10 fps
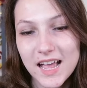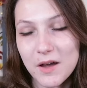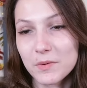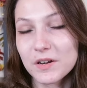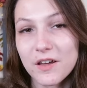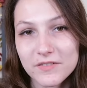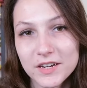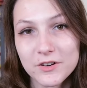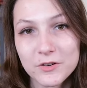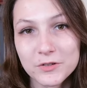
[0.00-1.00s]
I would love to
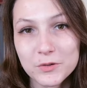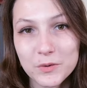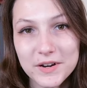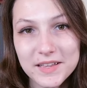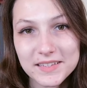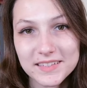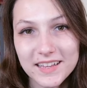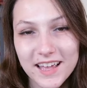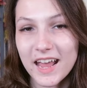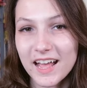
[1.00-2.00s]
hear your stories,
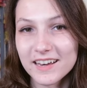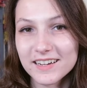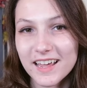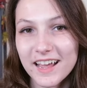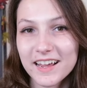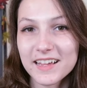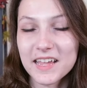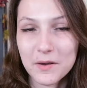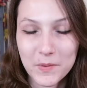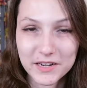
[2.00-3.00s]
and I
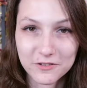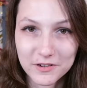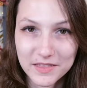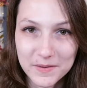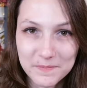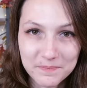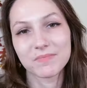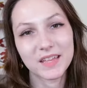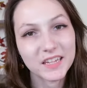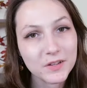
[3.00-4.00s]
can't wait to read them.
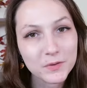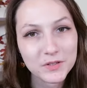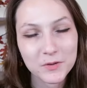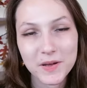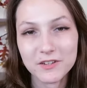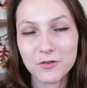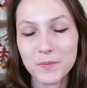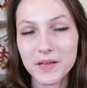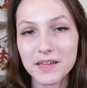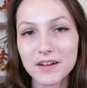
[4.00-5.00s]
Thank you so much for
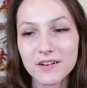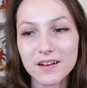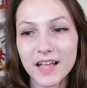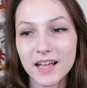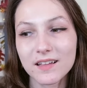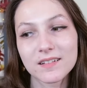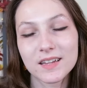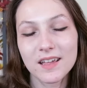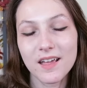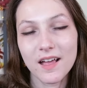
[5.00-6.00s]
being here, and
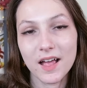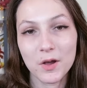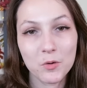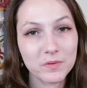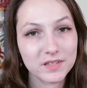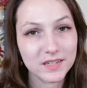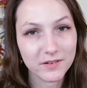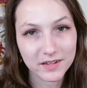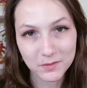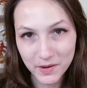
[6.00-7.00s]
I hope to see you
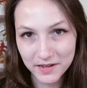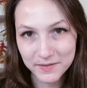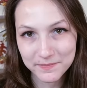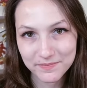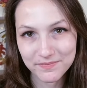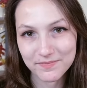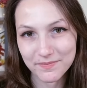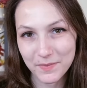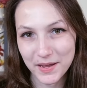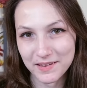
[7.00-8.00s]
next week.
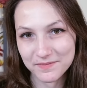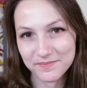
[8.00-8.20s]
Bye.